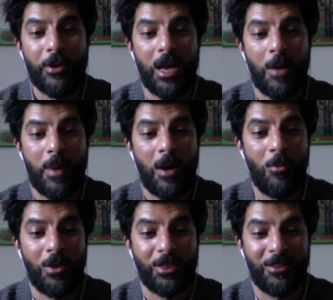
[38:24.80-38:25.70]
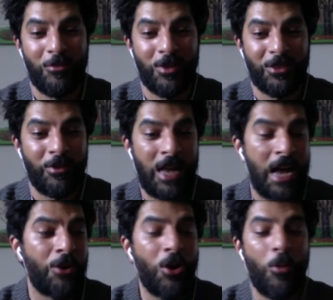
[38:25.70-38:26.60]
about what the I
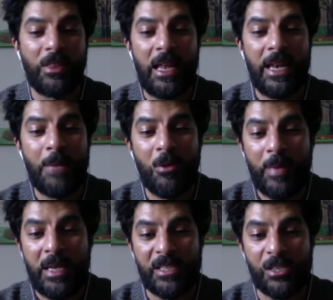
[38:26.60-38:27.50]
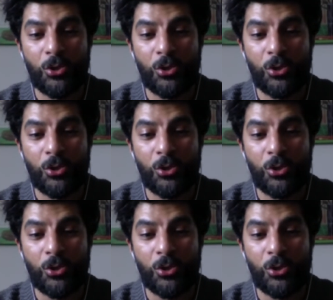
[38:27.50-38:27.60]
don't know what that label means. It's so